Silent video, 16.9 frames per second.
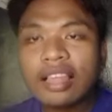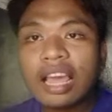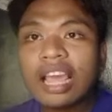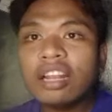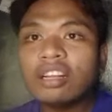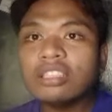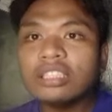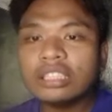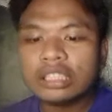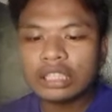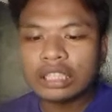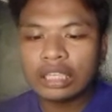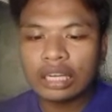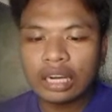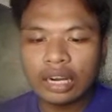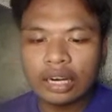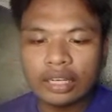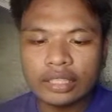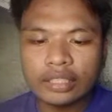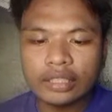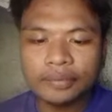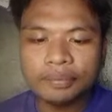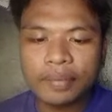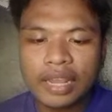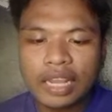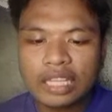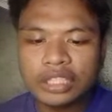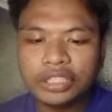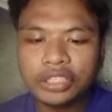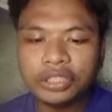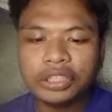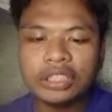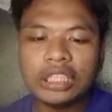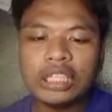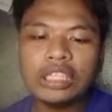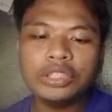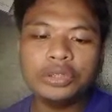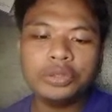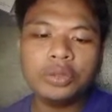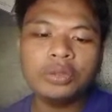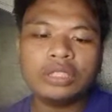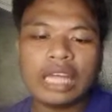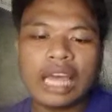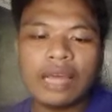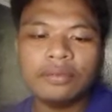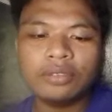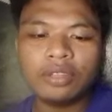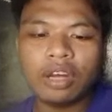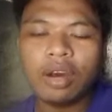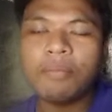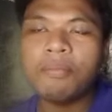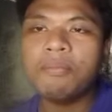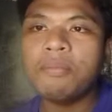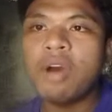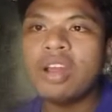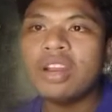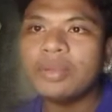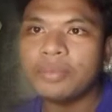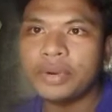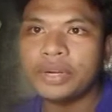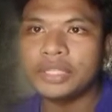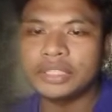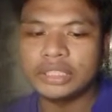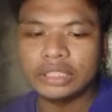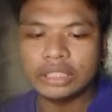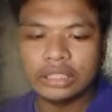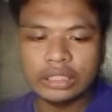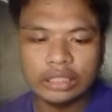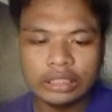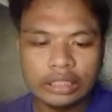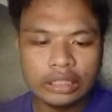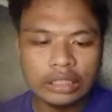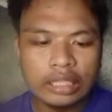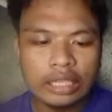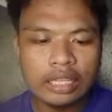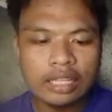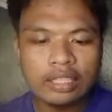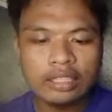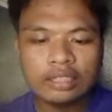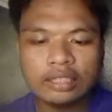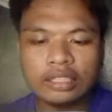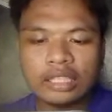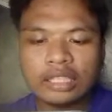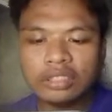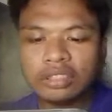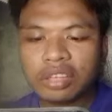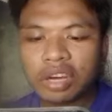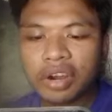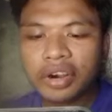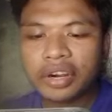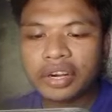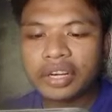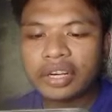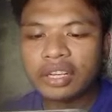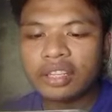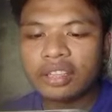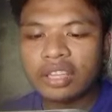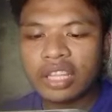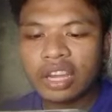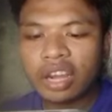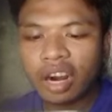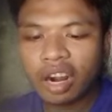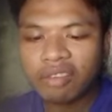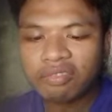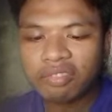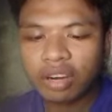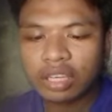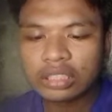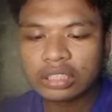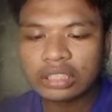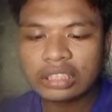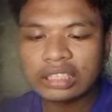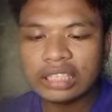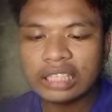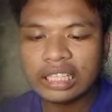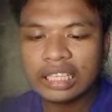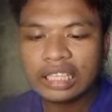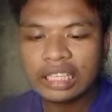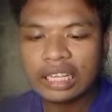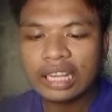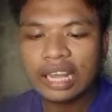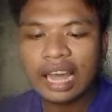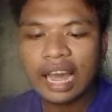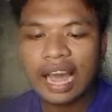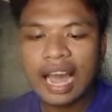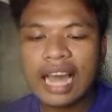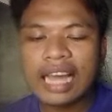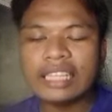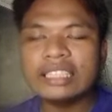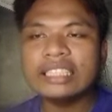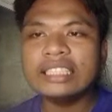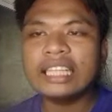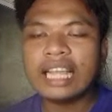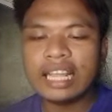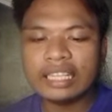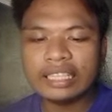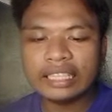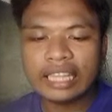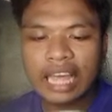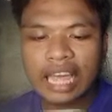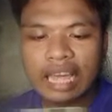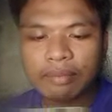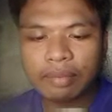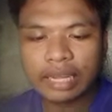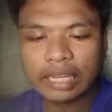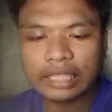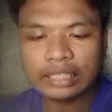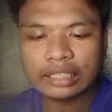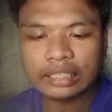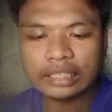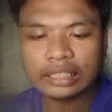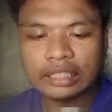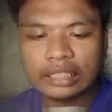Nylons are made using two types of monomers. These are dicarboxylic acid and diamine.